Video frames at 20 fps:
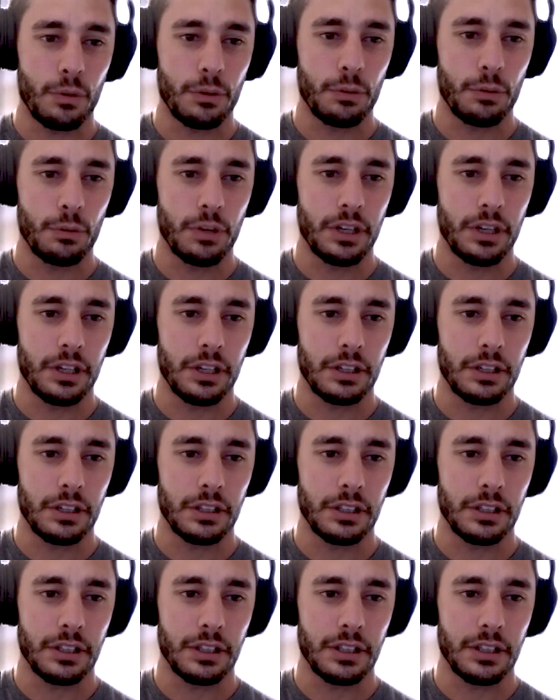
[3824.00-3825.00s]
We
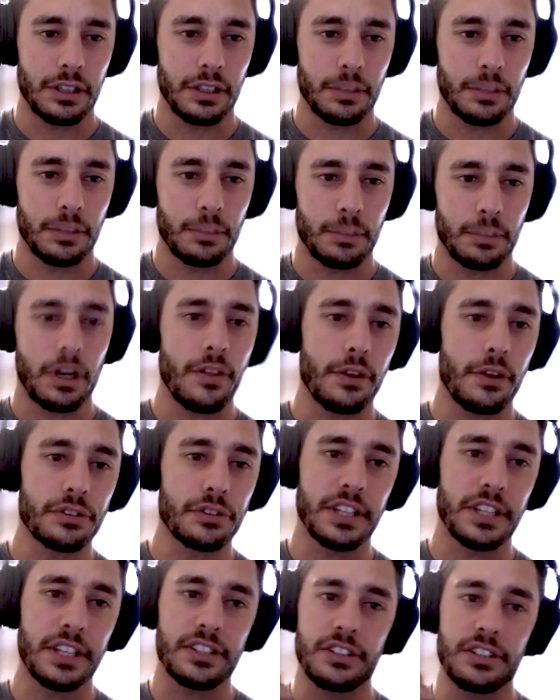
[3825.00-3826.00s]
will put all
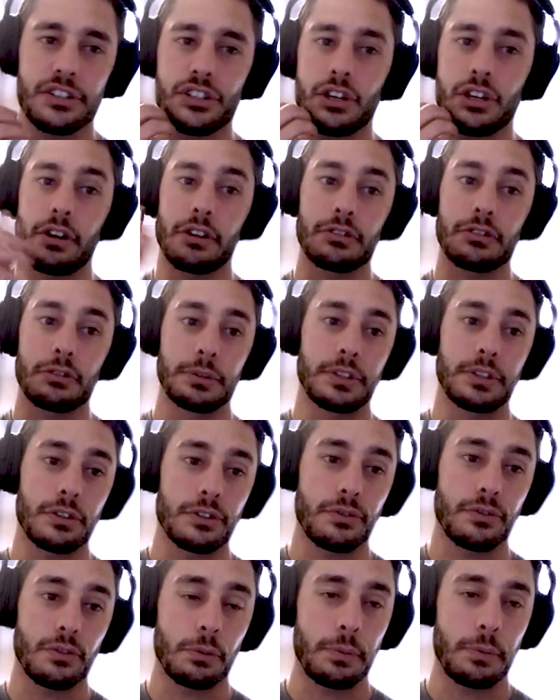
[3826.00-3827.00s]
those things in the show notes. We'll put
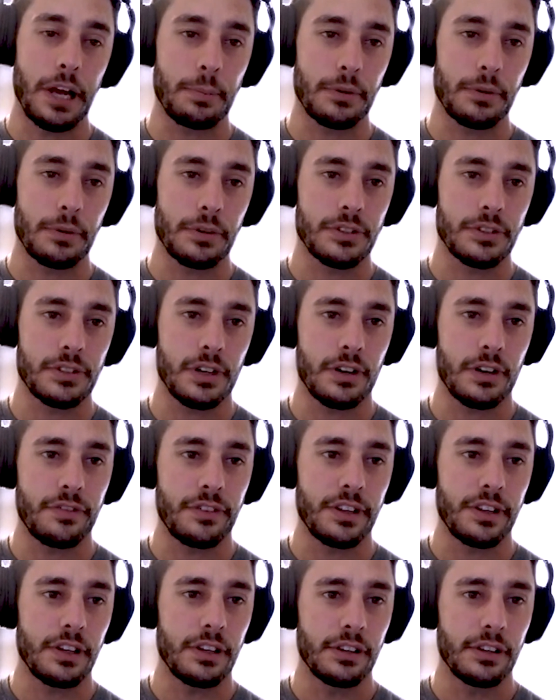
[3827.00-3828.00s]
those 4 papers
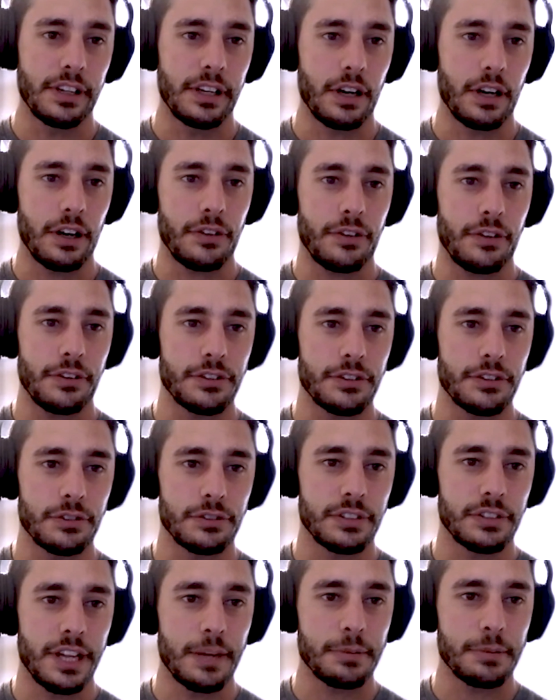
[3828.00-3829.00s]
of the lead authors
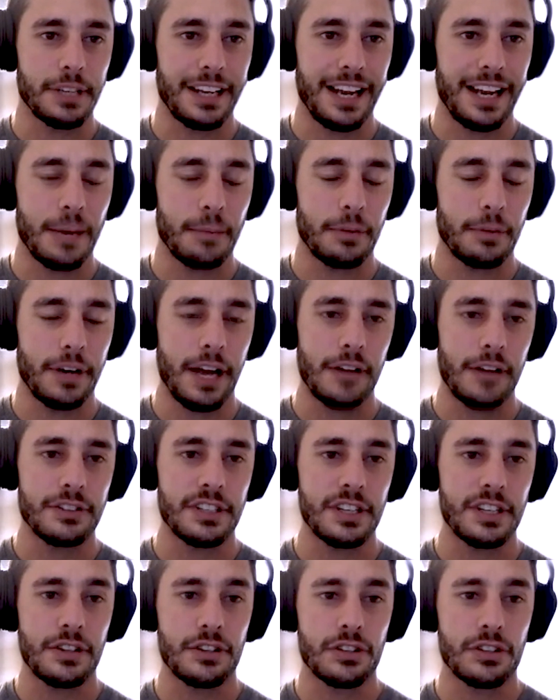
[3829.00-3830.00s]
whose names I can't
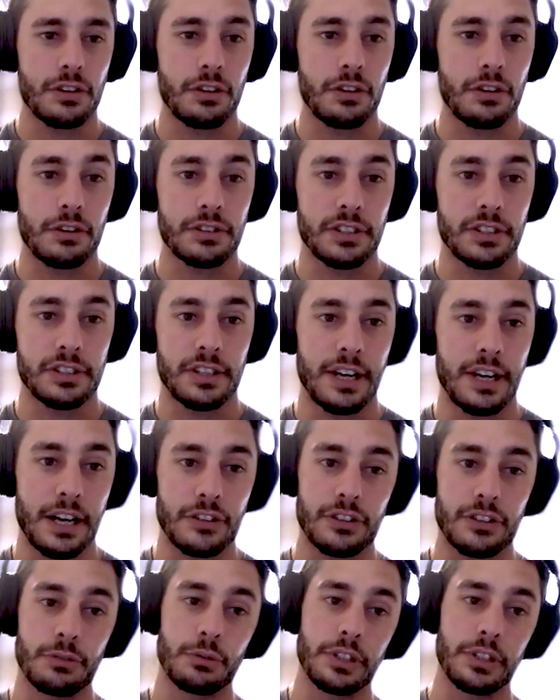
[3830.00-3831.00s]
pronounce in the show notes because they're
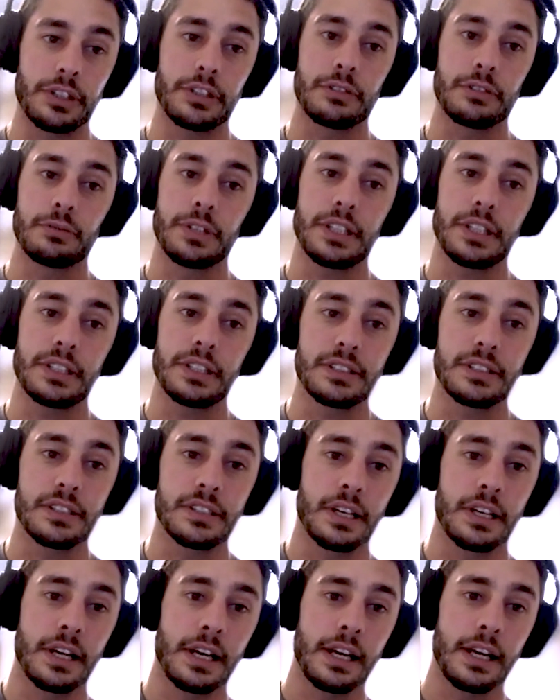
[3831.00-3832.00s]
actually really good
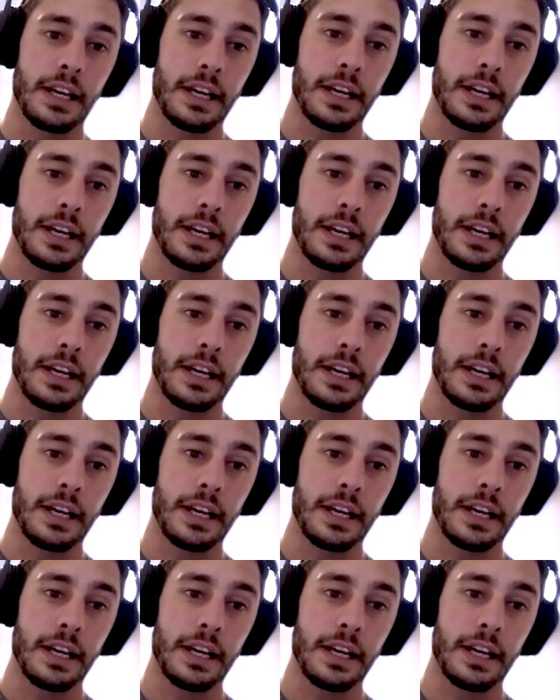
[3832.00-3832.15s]
reads.